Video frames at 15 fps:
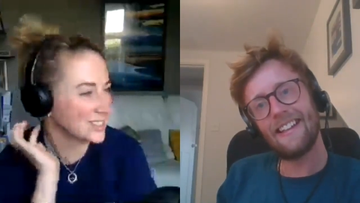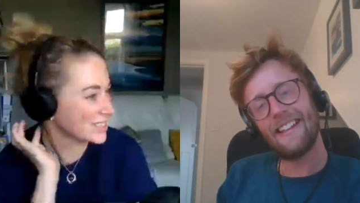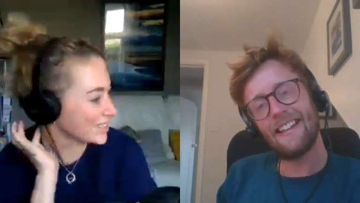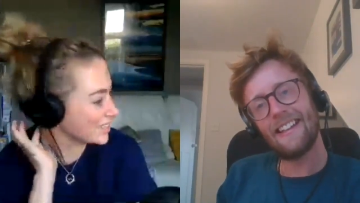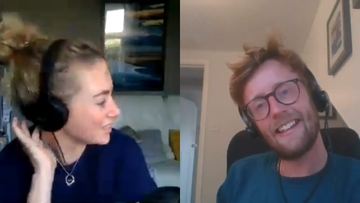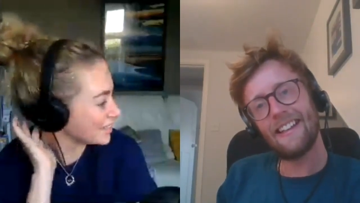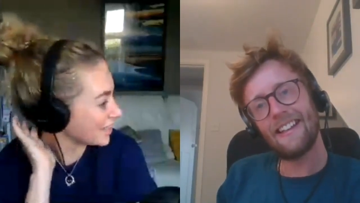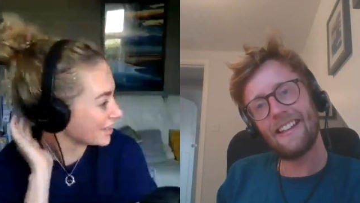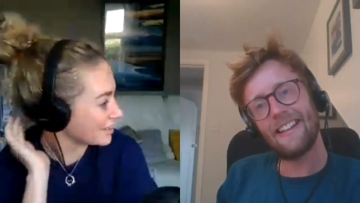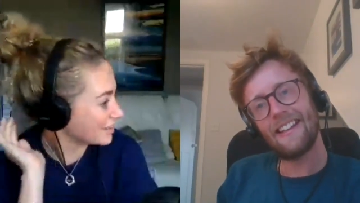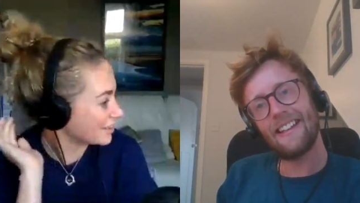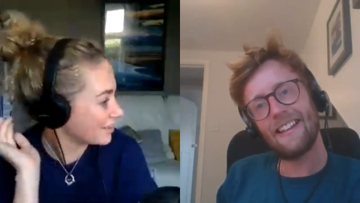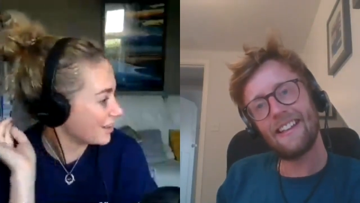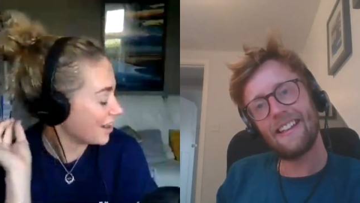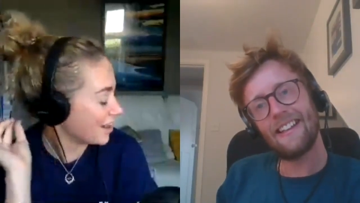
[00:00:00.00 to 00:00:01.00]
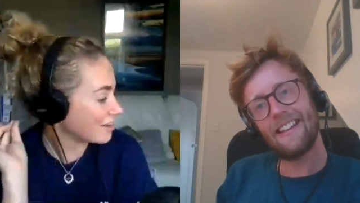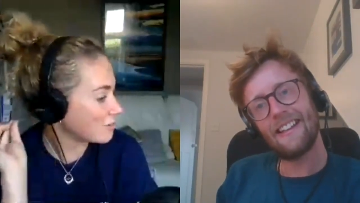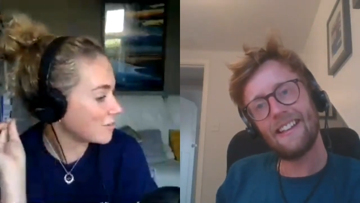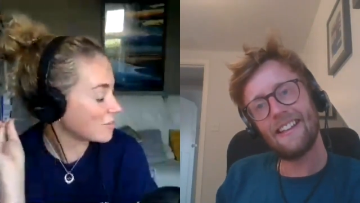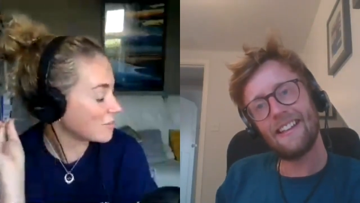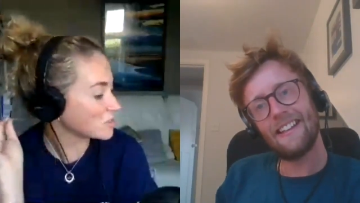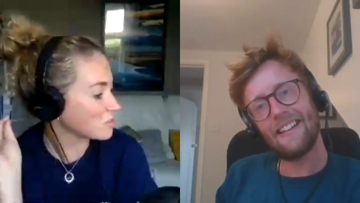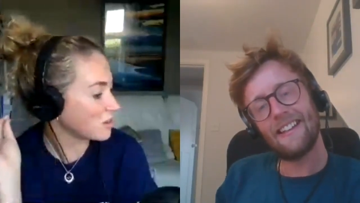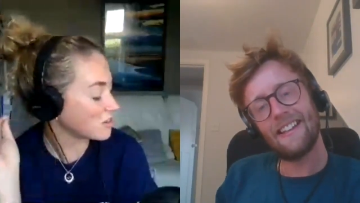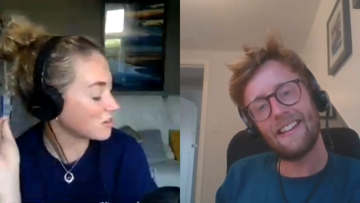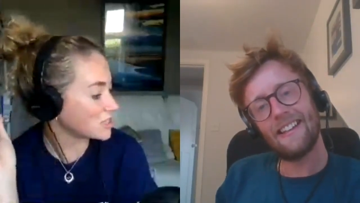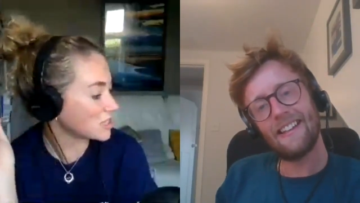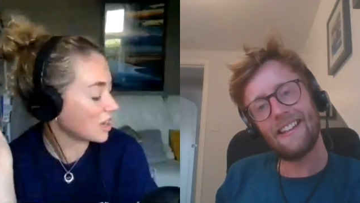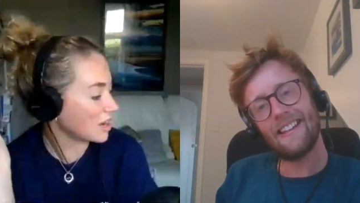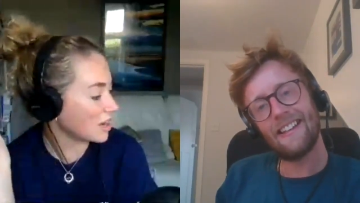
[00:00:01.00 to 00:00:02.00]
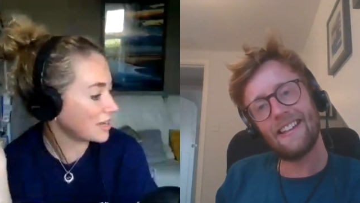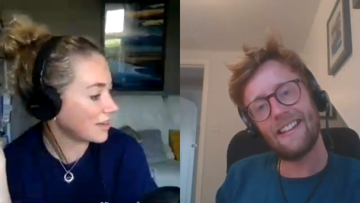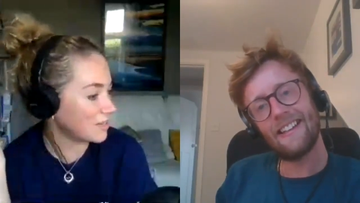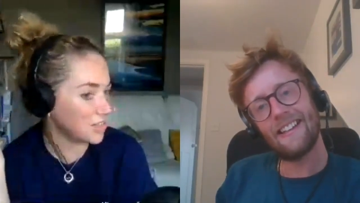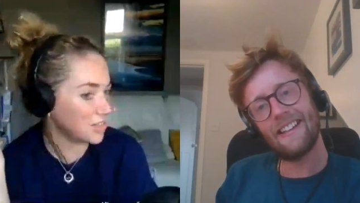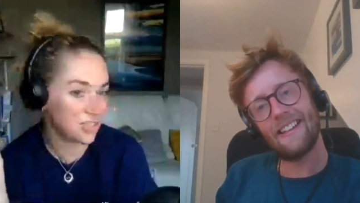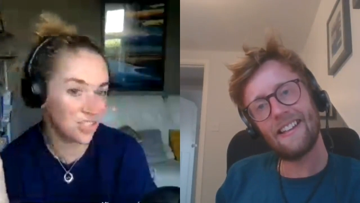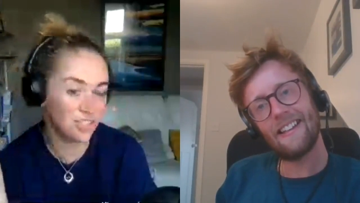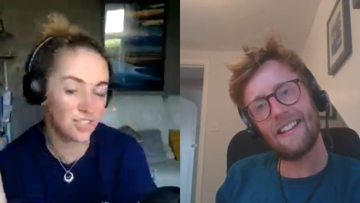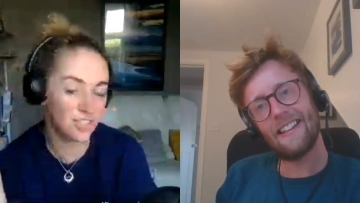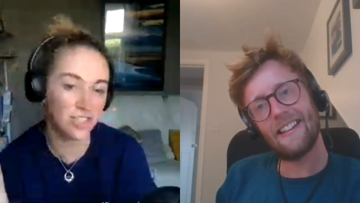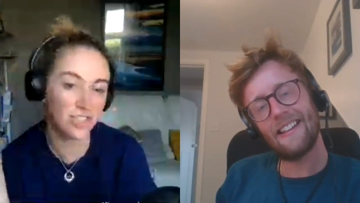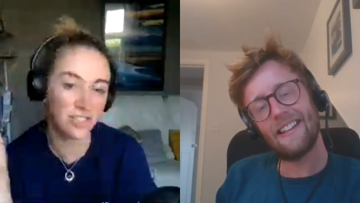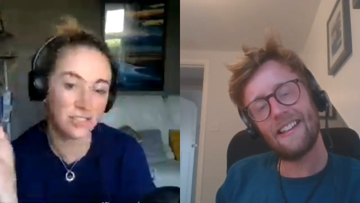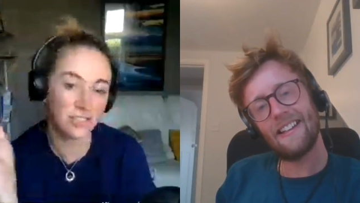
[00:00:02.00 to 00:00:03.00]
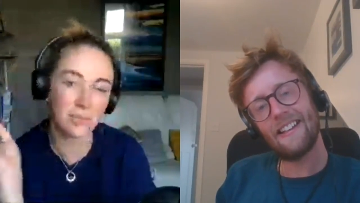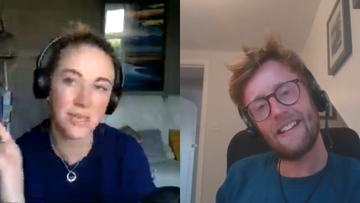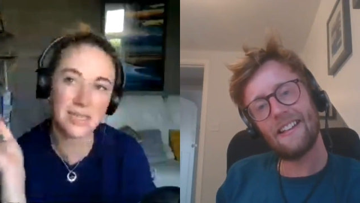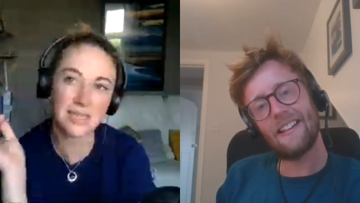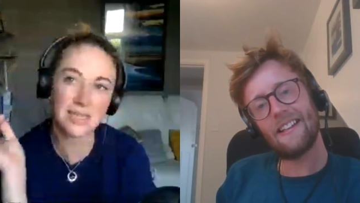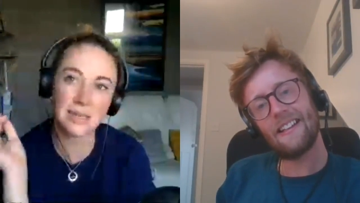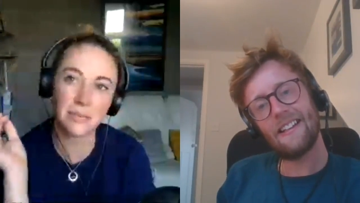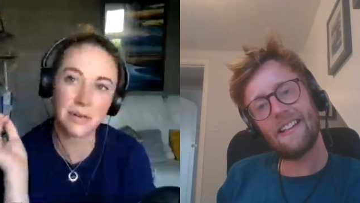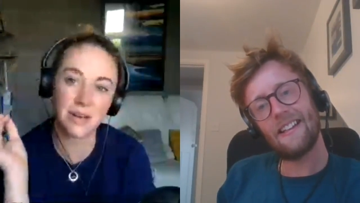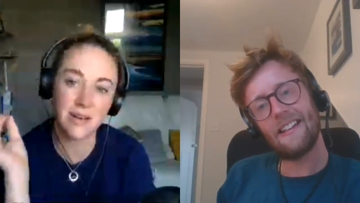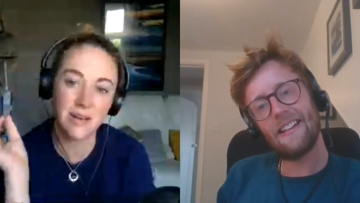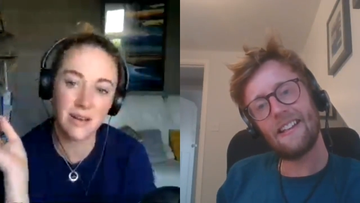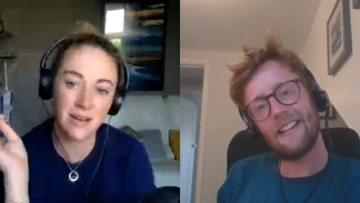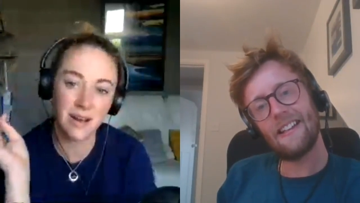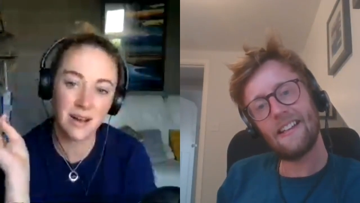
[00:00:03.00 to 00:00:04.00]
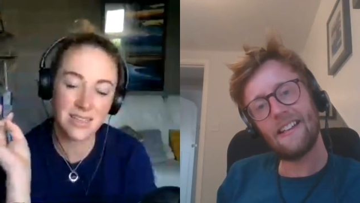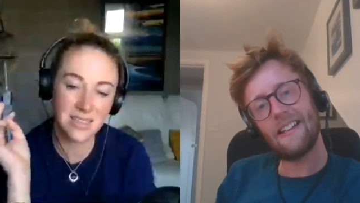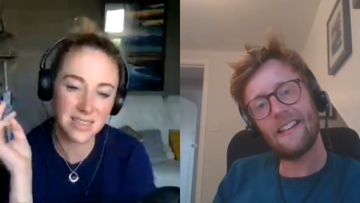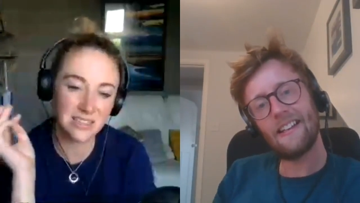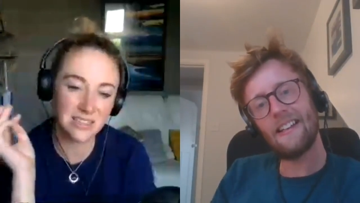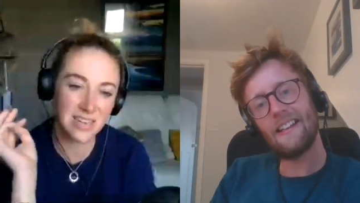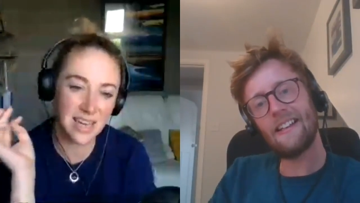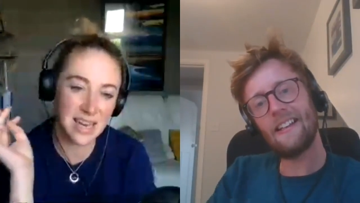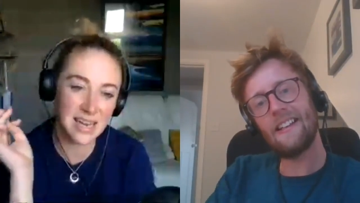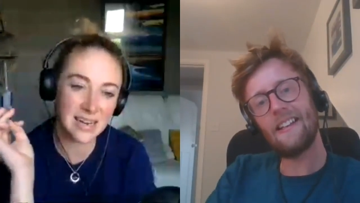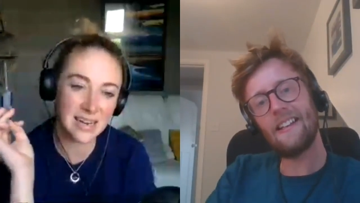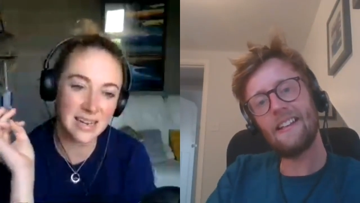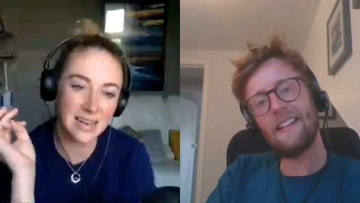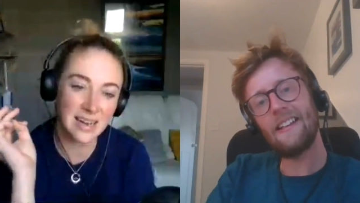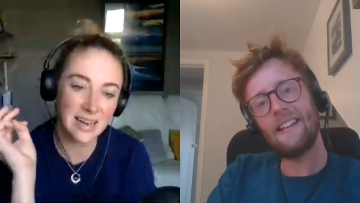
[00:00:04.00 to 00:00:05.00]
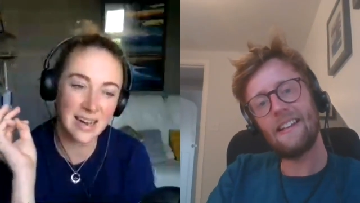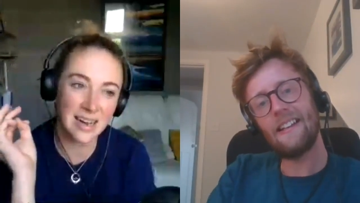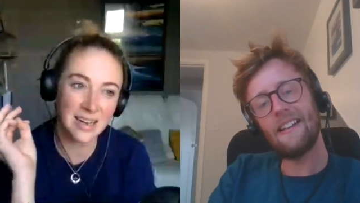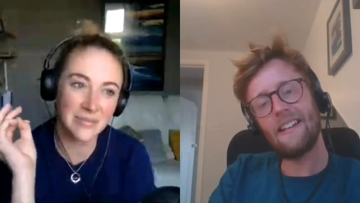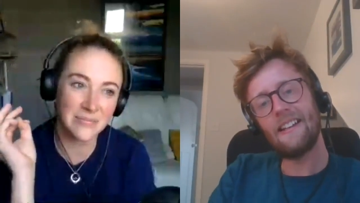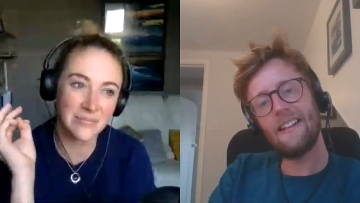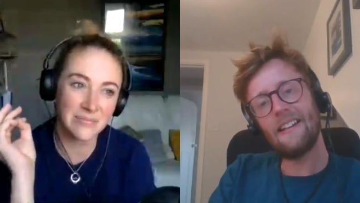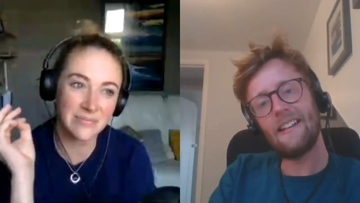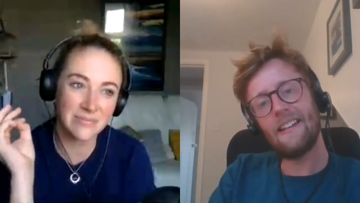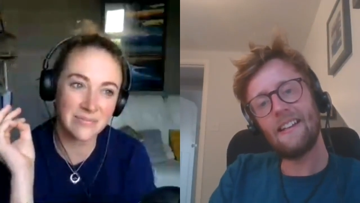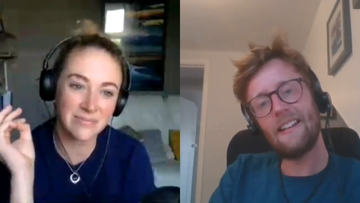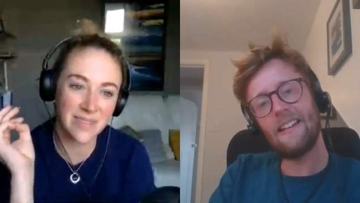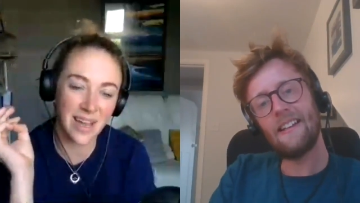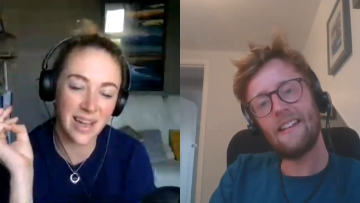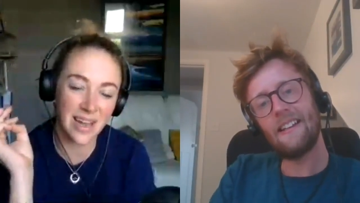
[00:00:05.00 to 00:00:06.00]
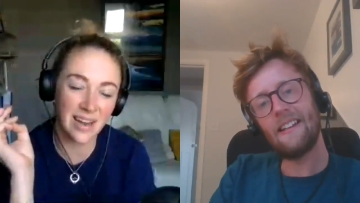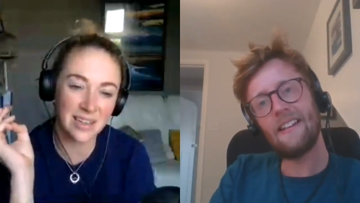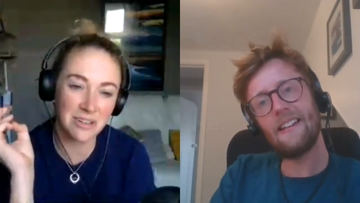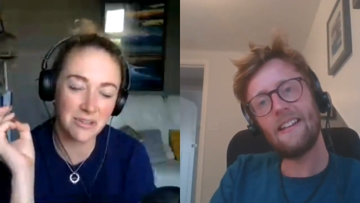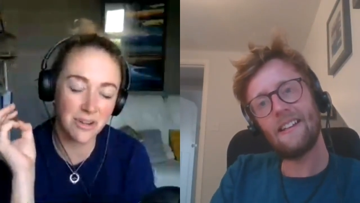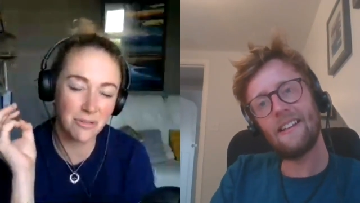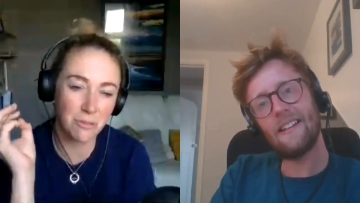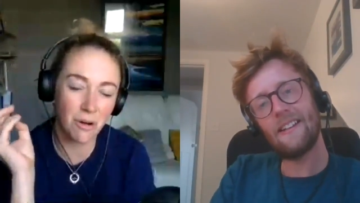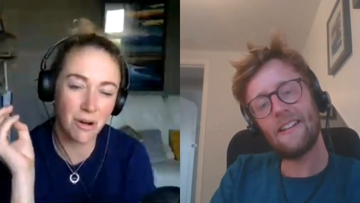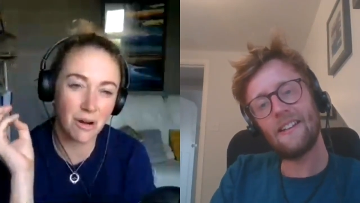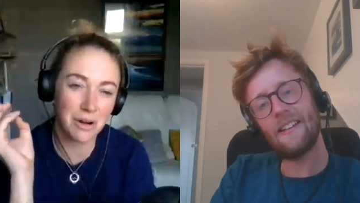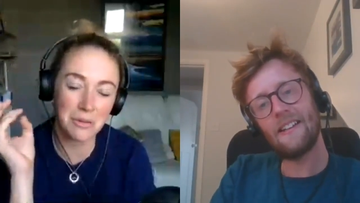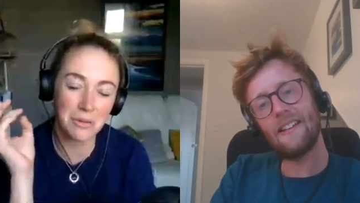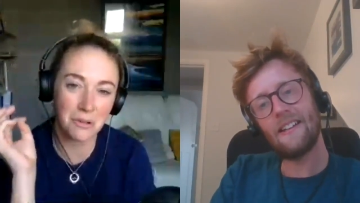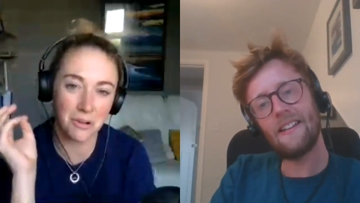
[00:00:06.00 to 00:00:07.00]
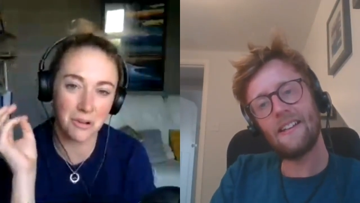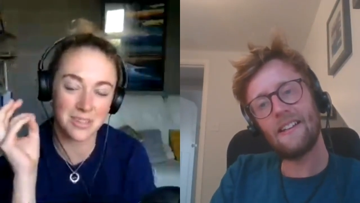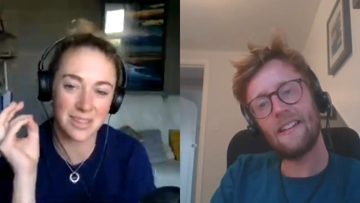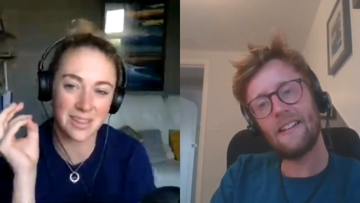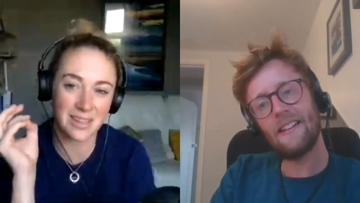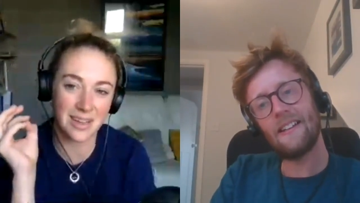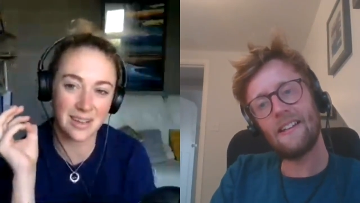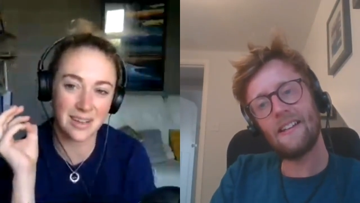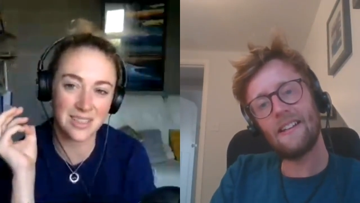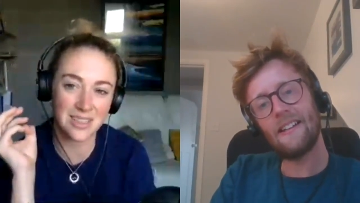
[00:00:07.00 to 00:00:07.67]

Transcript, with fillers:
Speaker 1: didn't it? And then I remember as well because I never usually drink sugar in my tea, but I did on Kili. Um, and I don't know what it was. I think